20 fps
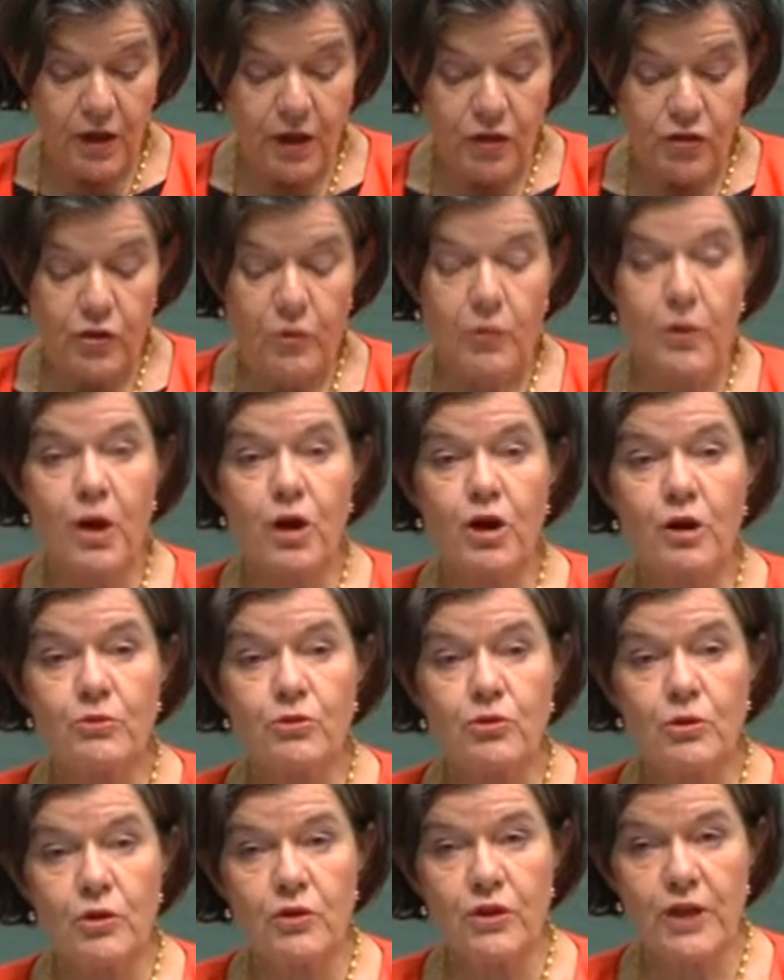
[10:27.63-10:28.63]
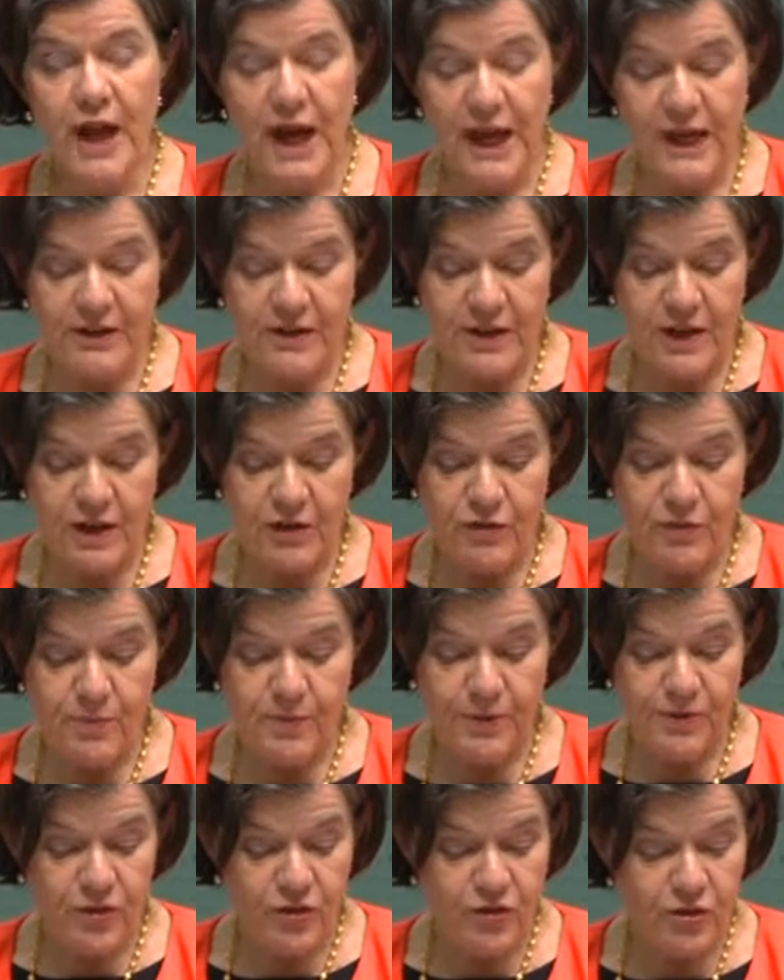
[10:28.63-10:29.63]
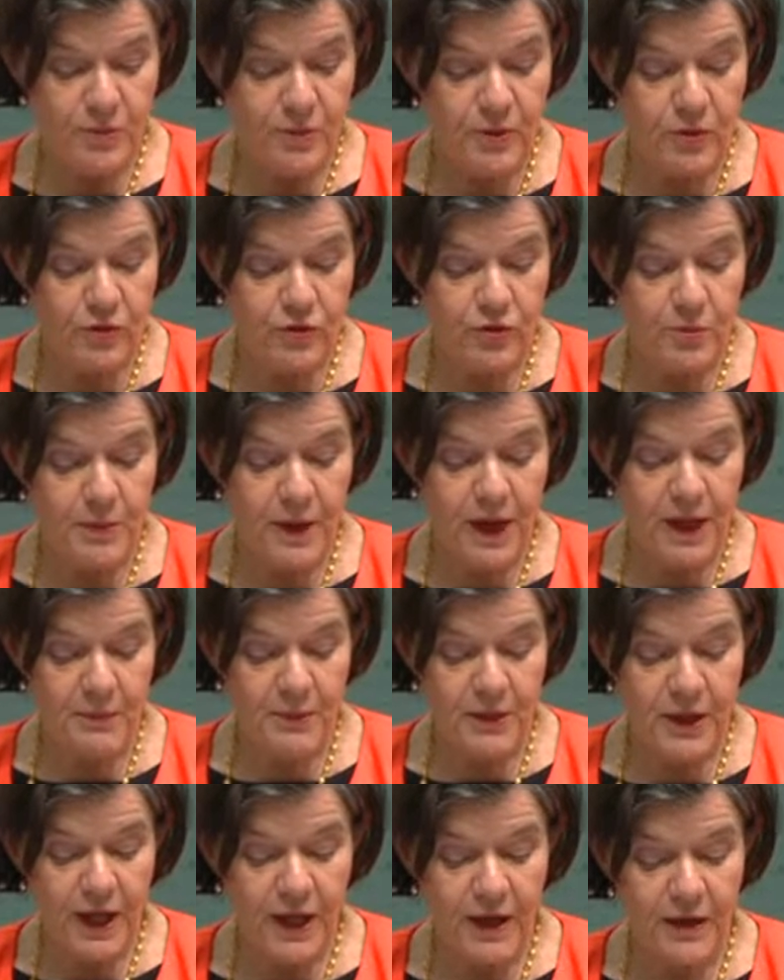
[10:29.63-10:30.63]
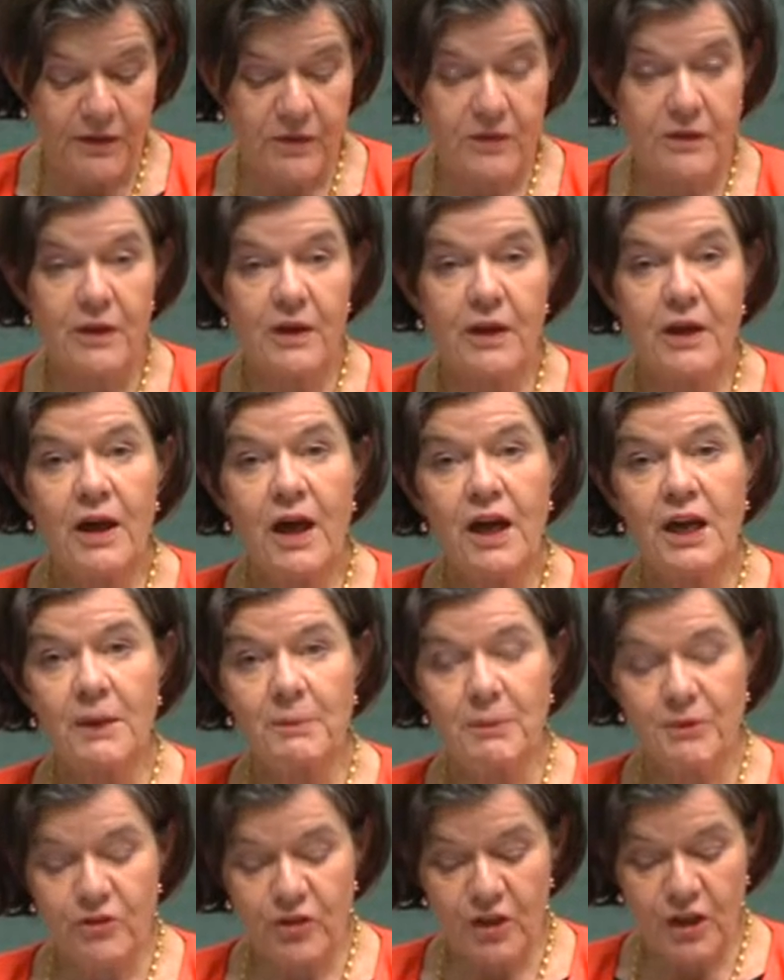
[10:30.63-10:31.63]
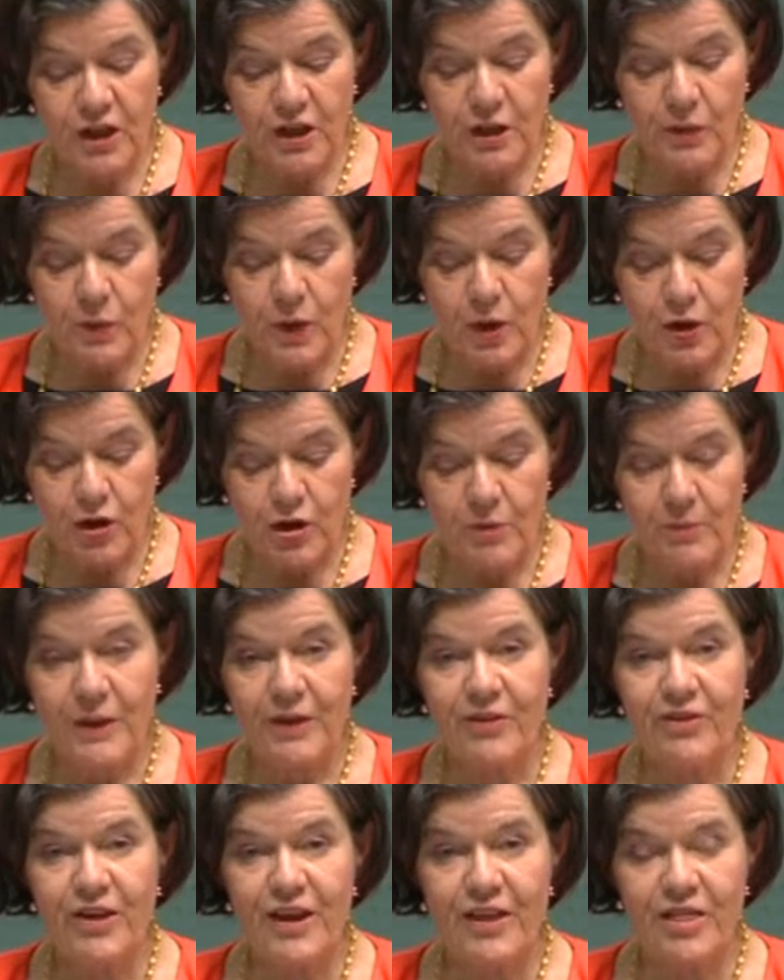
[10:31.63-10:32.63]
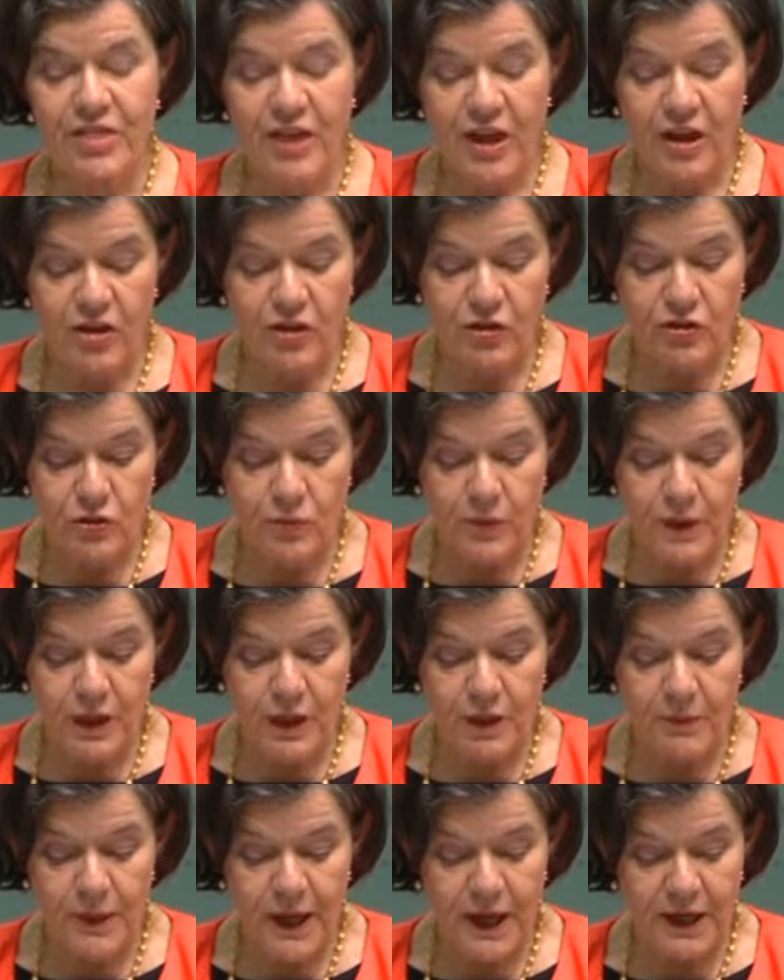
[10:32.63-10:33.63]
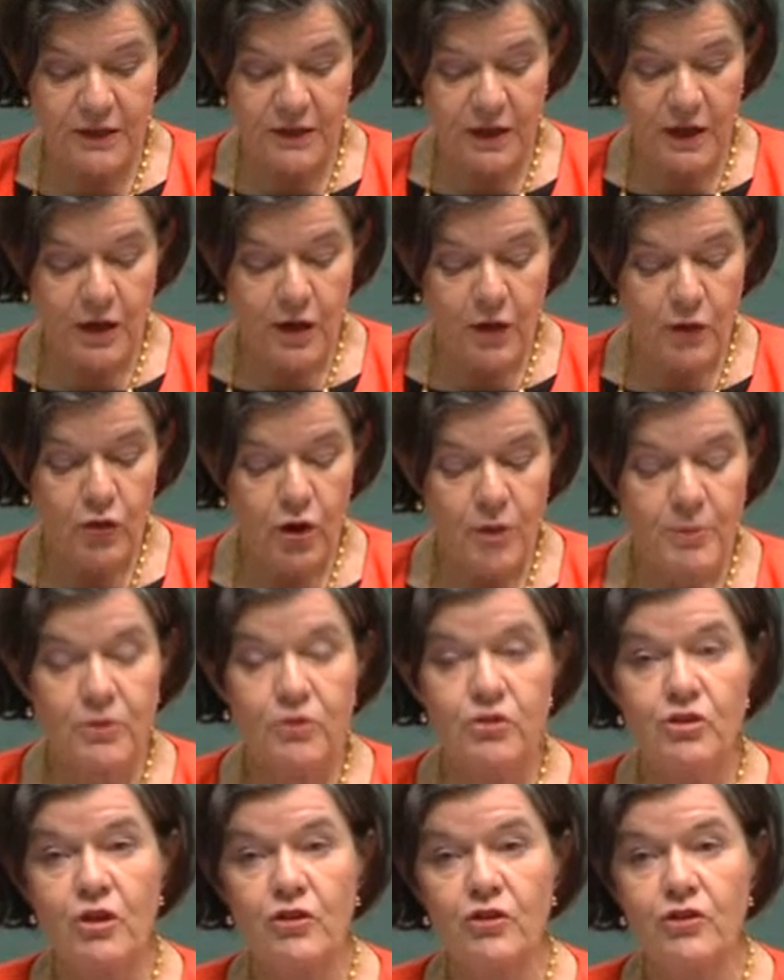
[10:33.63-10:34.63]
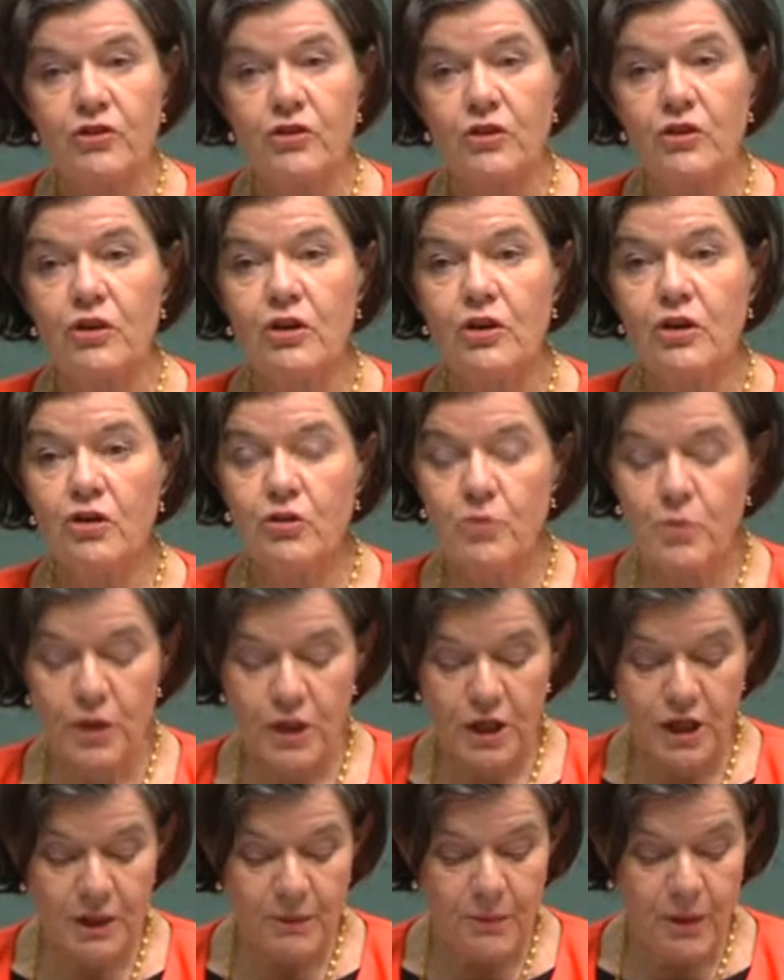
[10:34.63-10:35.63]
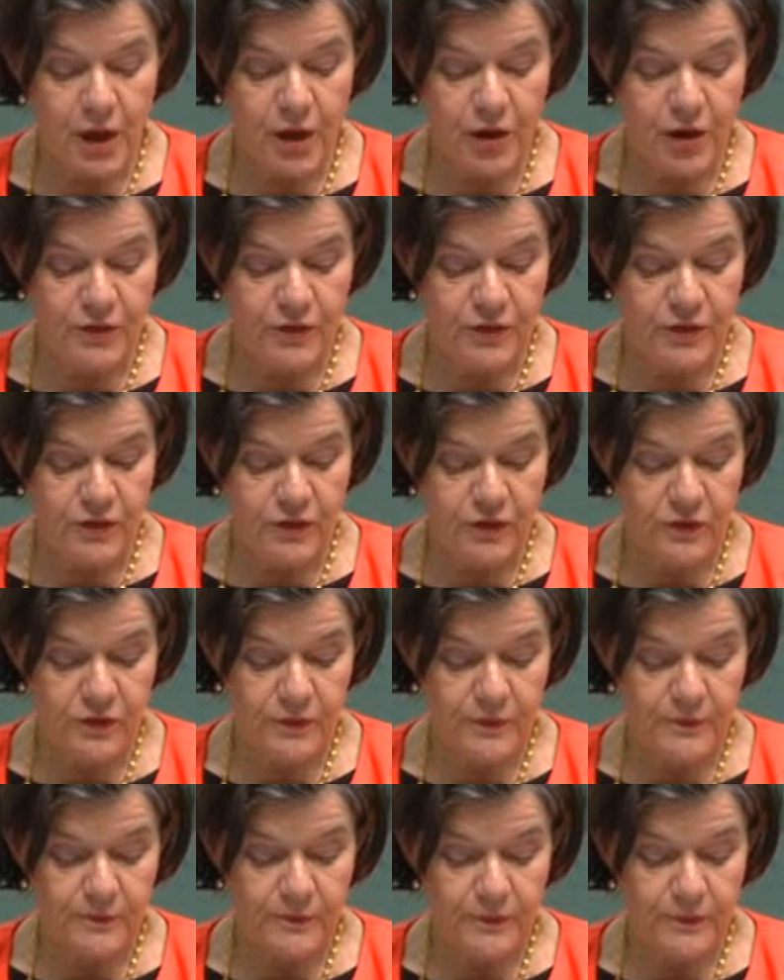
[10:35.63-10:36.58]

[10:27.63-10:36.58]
So welcome to all the ADF participants to Parliament House, and I particularly welcome and say thank you to Wing Commander Robin Johnston, who's working in my office.